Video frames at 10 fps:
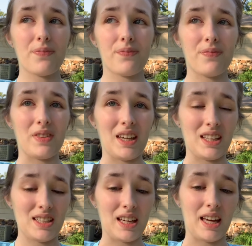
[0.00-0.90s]
they
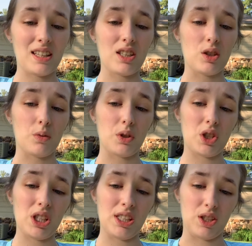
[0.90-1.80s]
decide to do a G
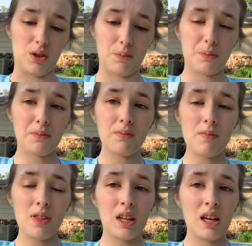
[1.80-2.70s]
tube.
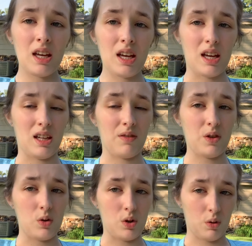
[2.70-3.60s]
And if you
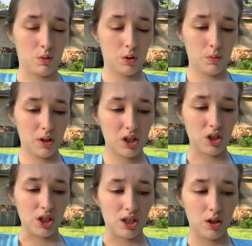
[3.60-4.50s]
don't know what a G
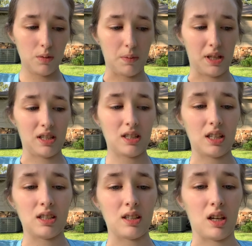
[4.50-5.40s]
tube is,
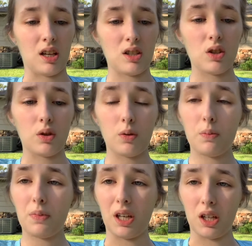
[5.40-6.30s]
it's a tube
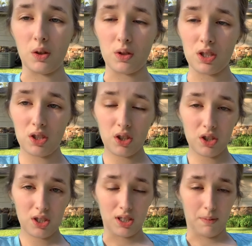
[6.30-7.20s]
that goes into your
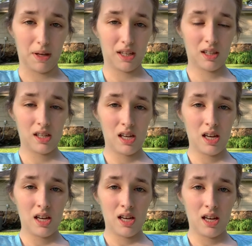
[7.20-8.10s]
stomach
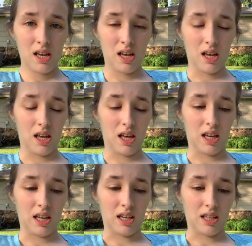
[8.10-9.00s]

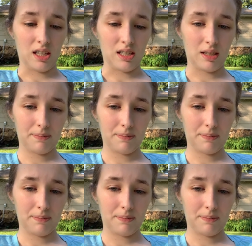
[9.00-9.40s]
and